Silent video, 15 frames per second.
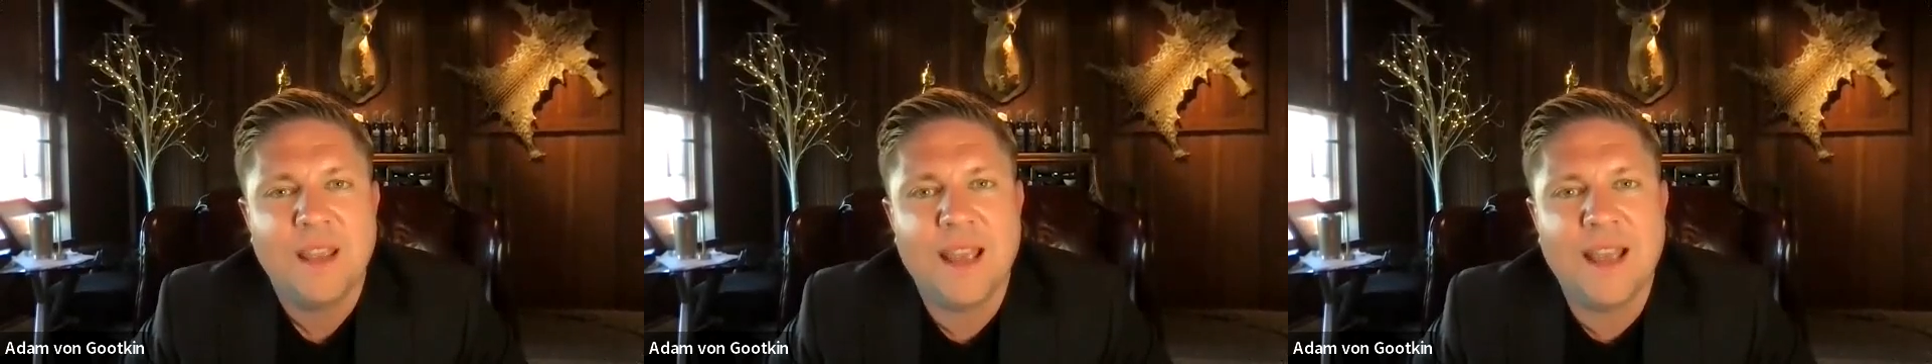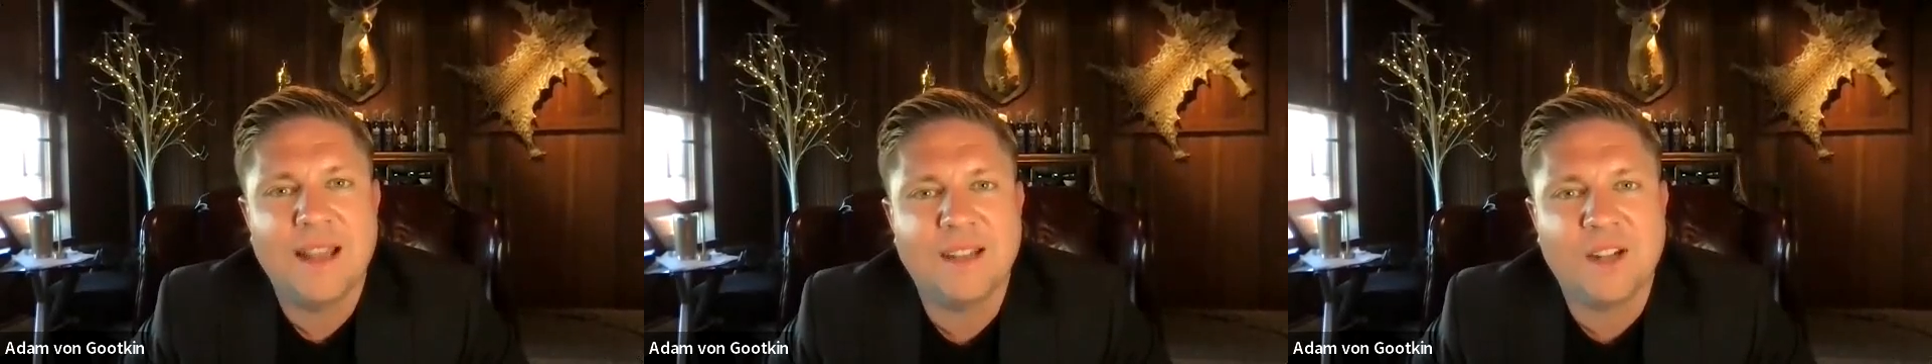
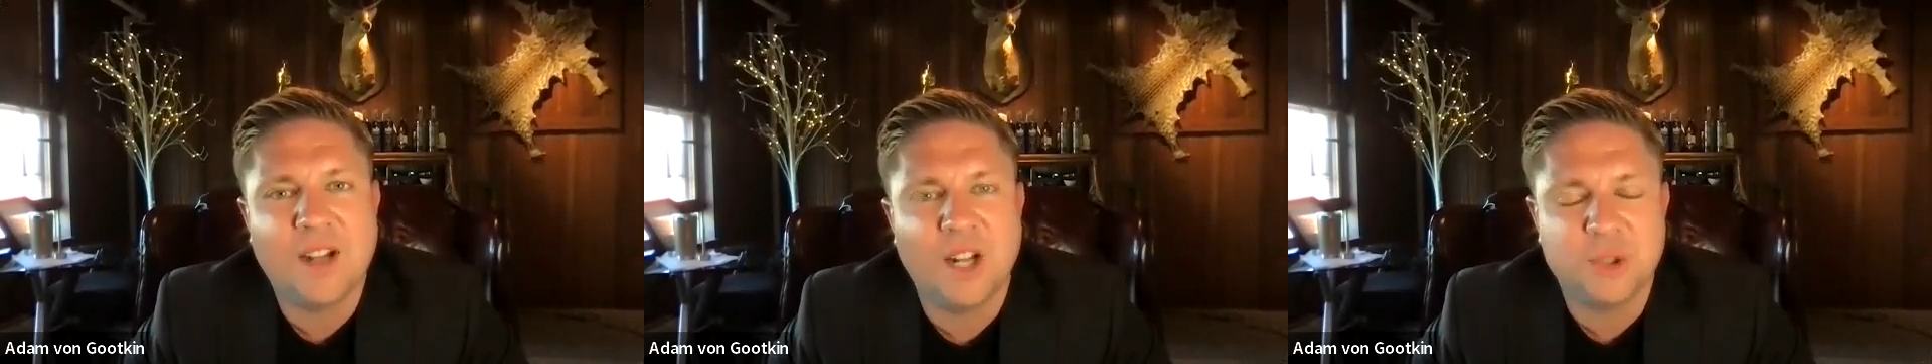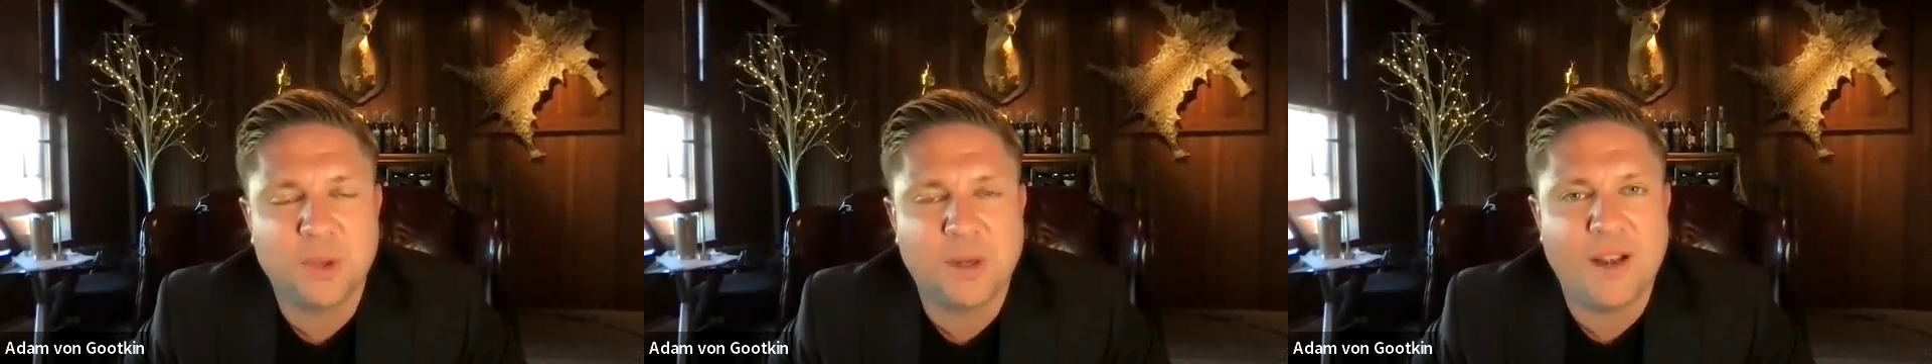and a
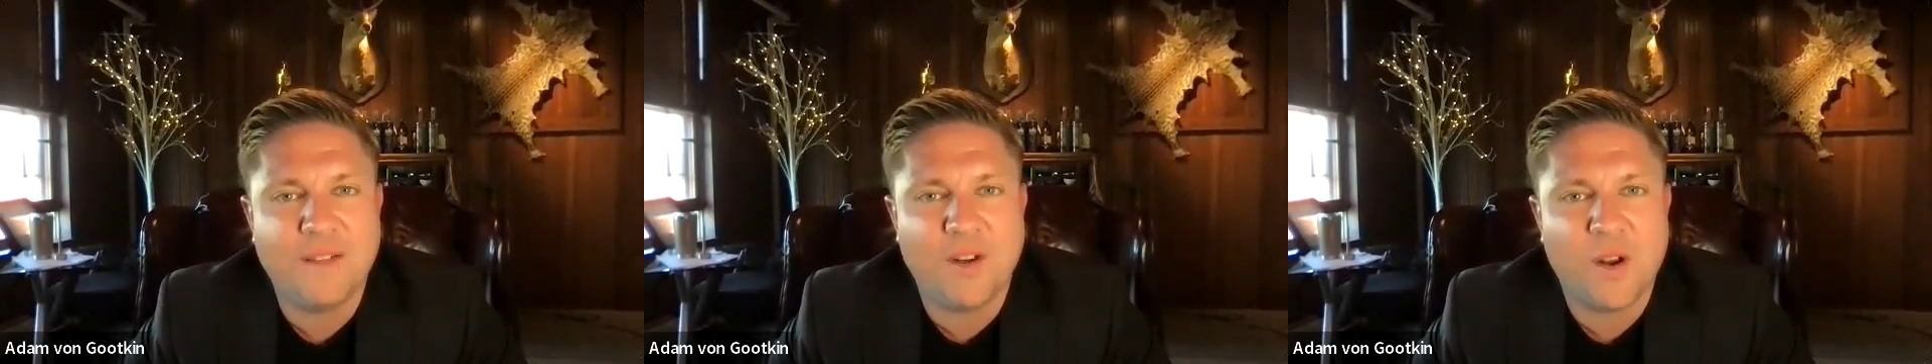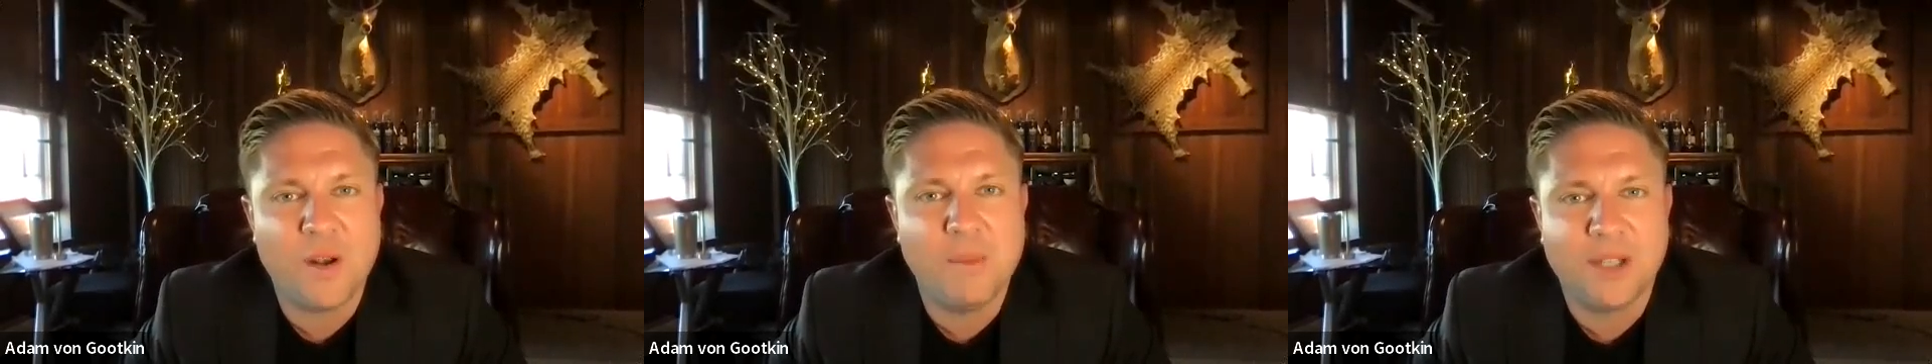country I
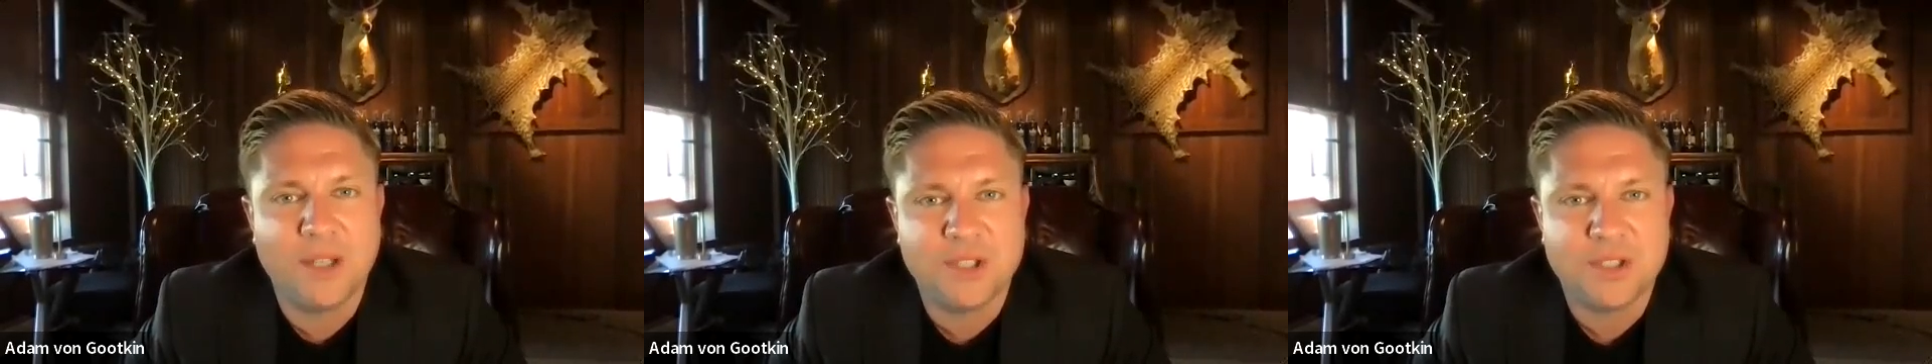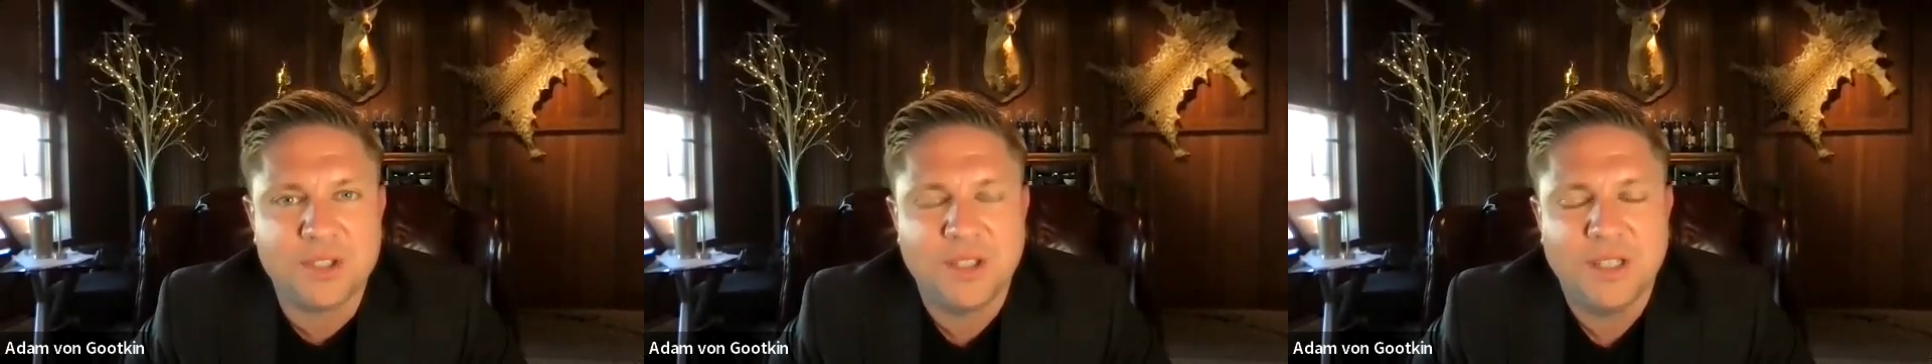very
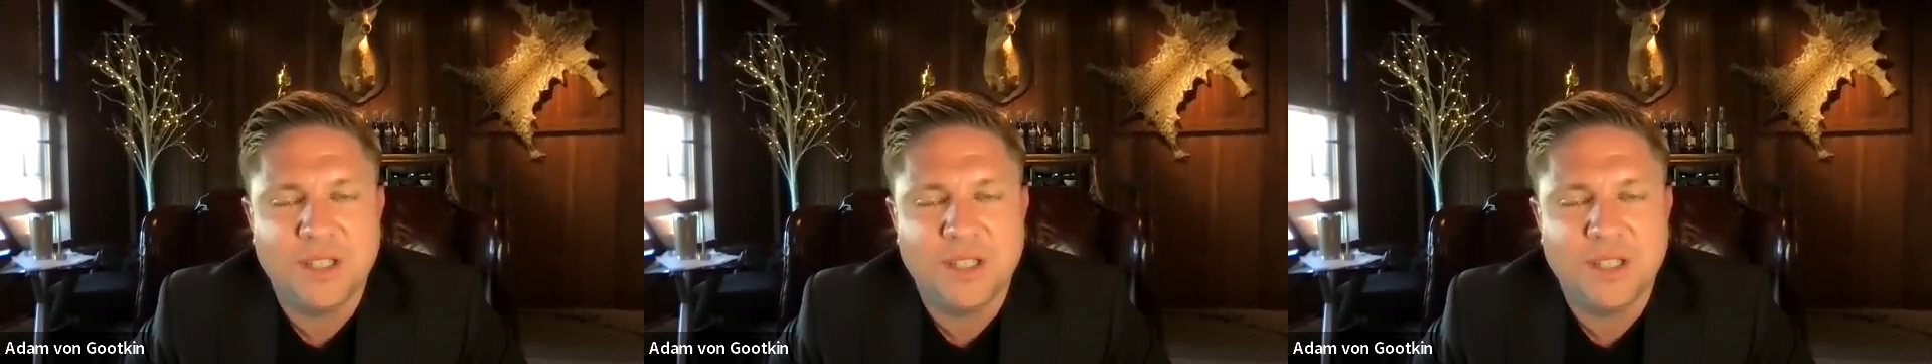much